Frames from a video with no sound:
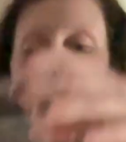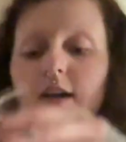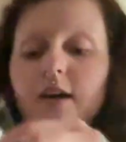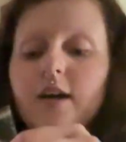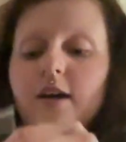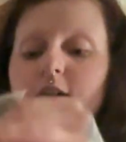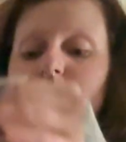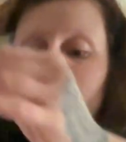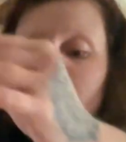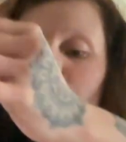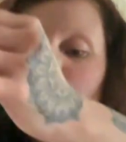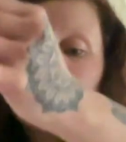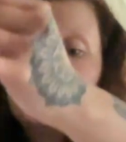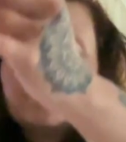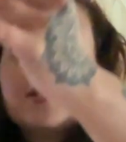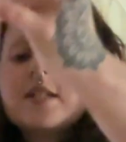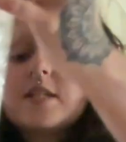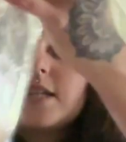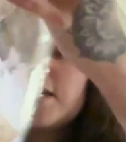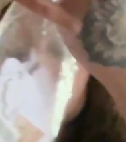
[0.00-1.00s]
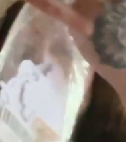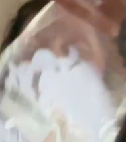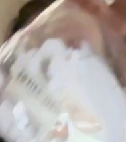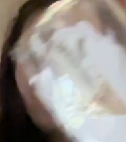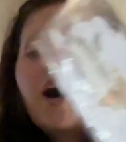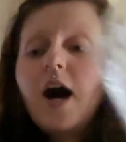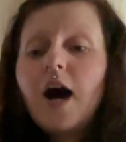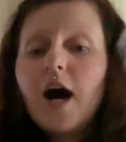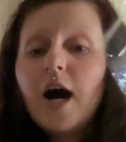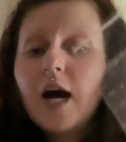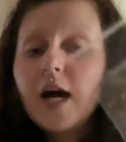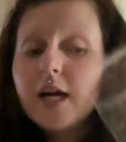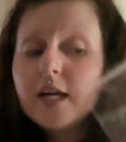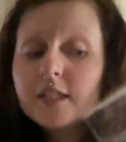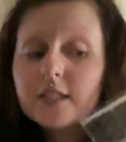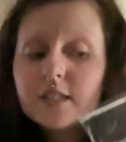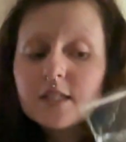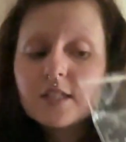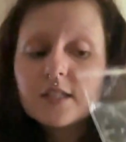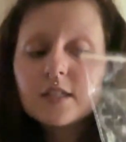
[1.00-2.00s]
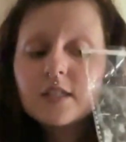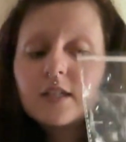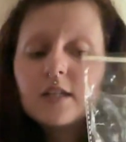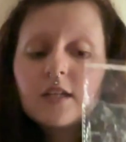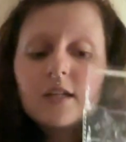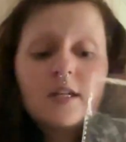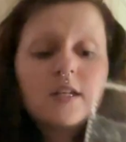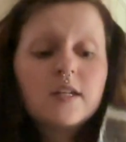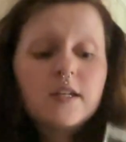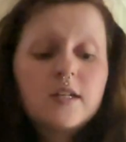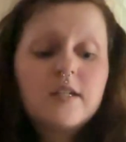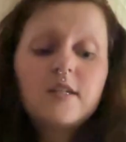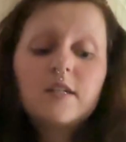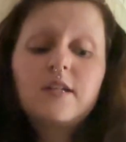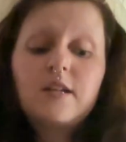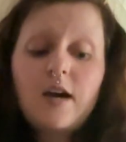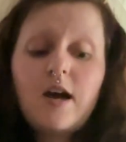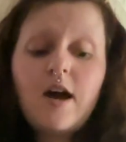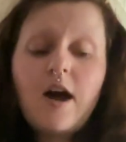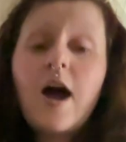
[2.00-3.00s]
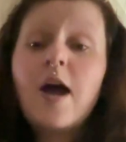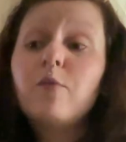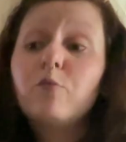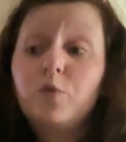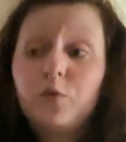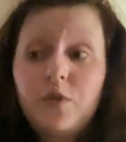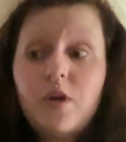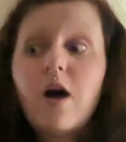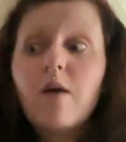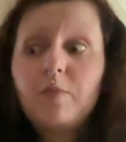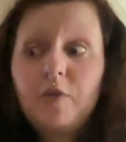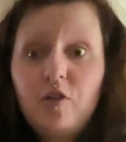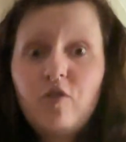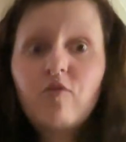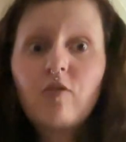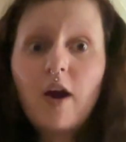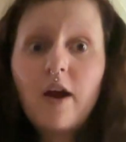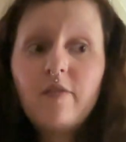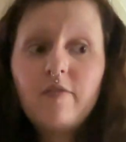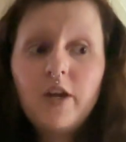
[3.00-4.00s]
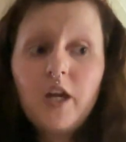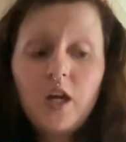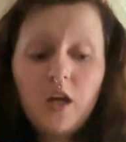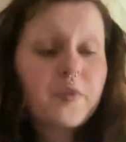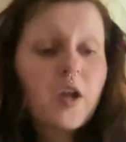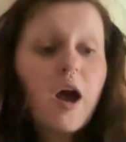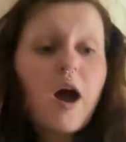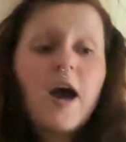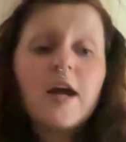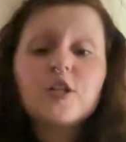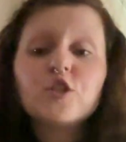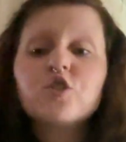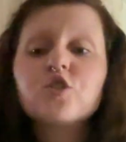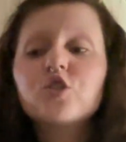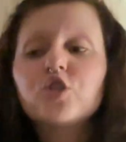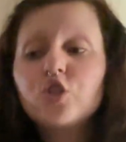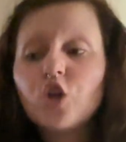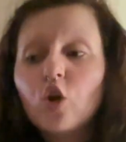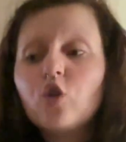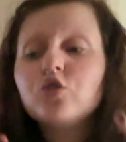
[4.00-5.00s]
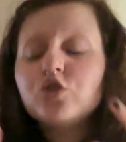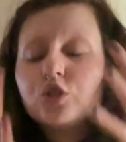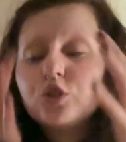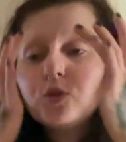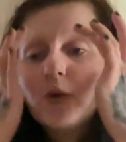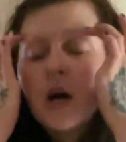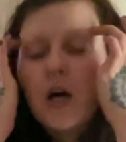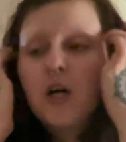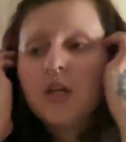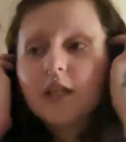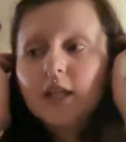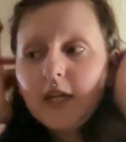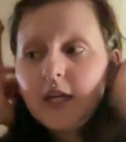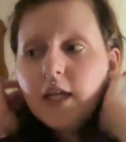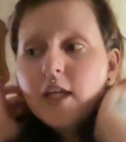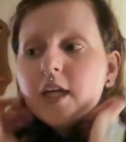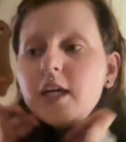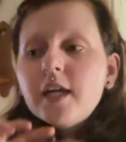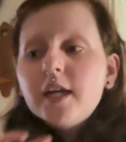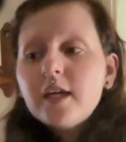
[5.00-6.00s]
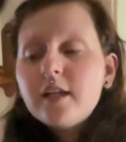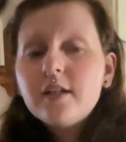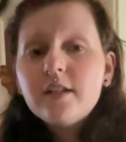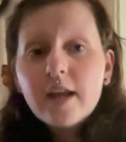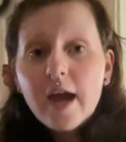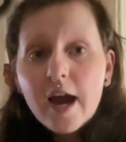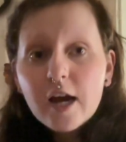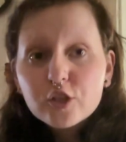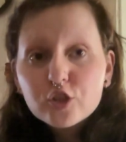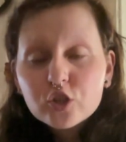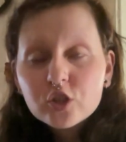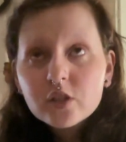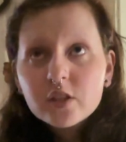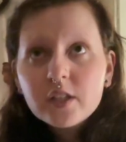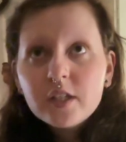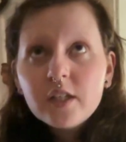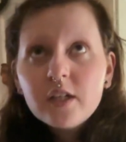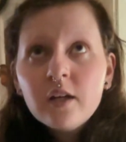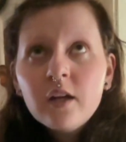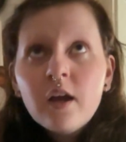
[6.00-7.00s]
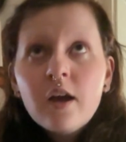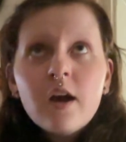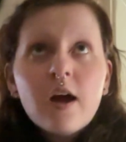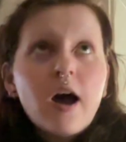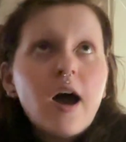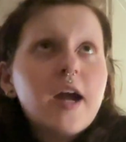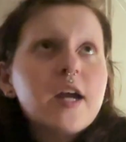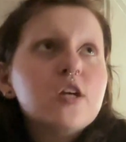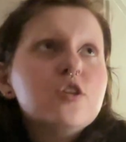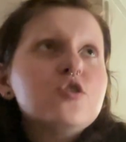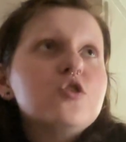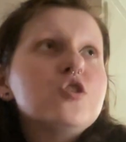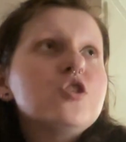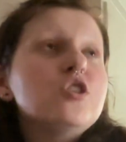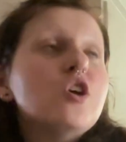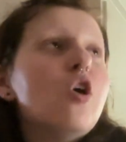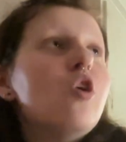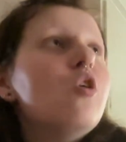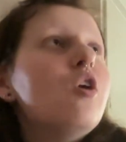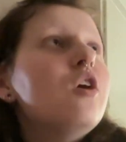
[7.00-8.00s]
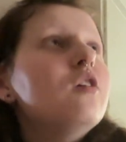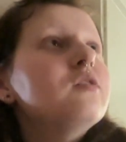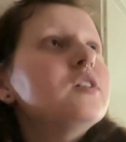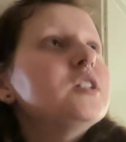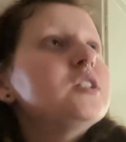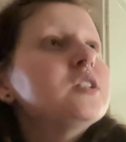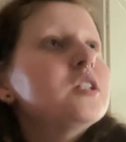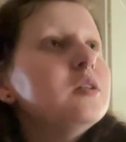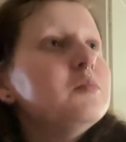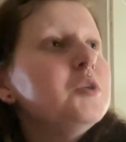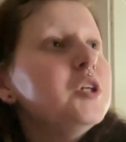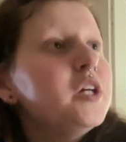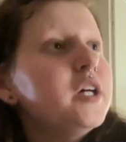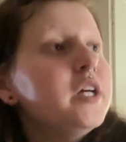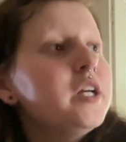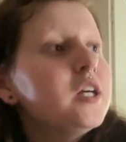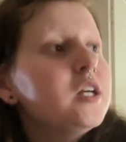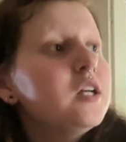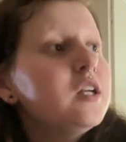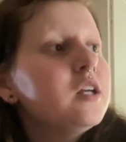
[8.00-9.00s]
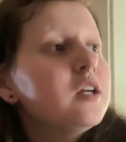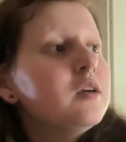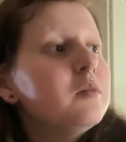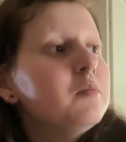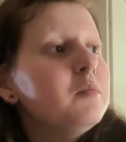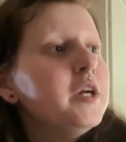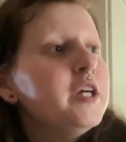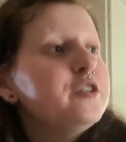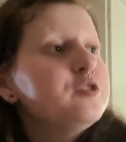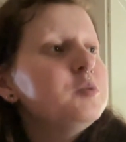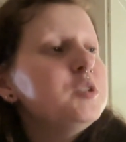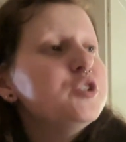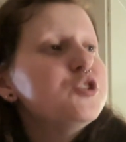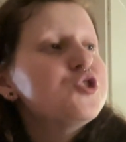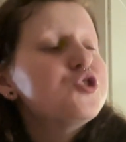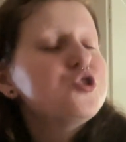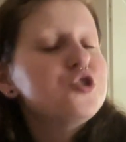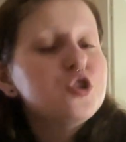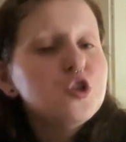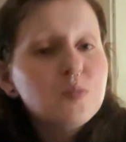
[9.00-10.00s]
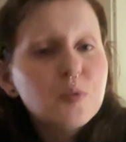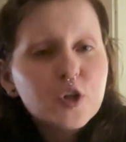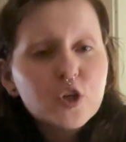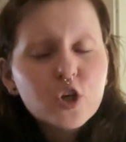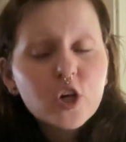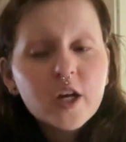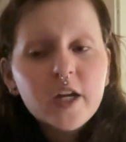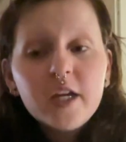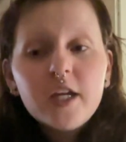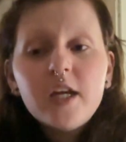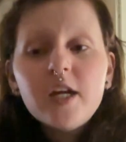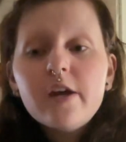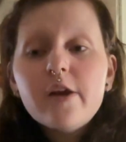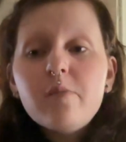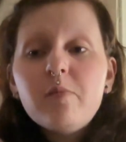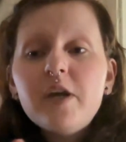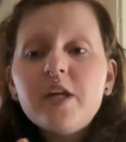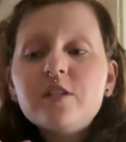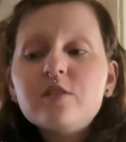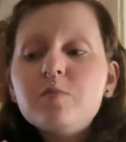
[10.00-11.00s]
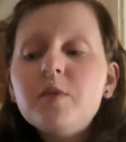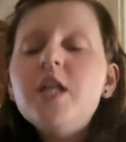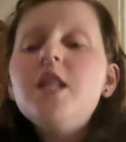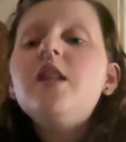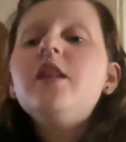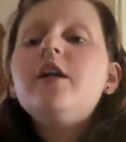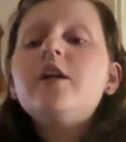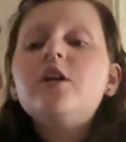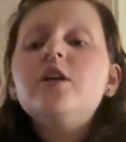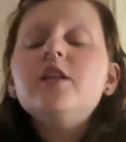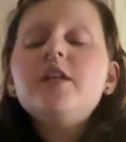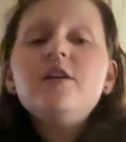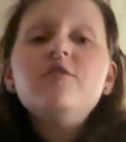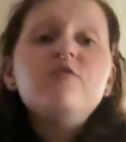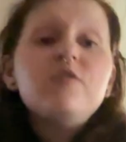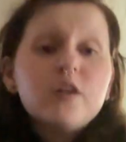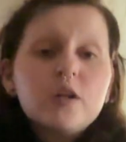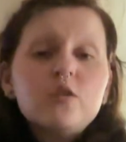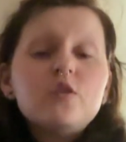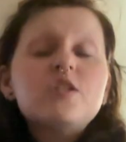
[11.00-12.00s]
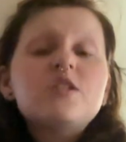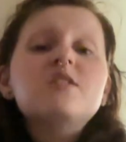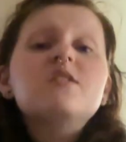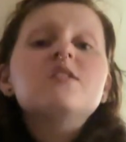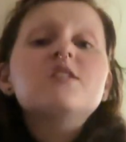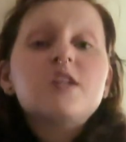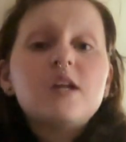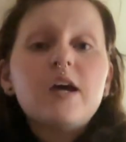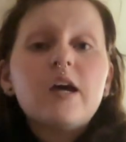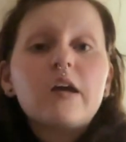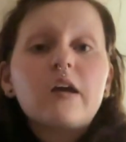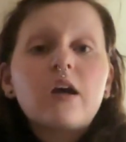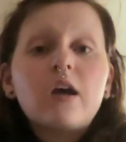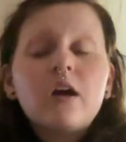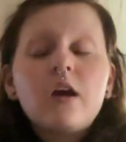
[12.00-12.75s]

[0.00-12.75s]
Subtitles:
as soon as it gets hot, I will not be thriving. I just don't do well in the heat naturally. I get so overstimulated. It makes me super cranky. It makes me literally feel sick.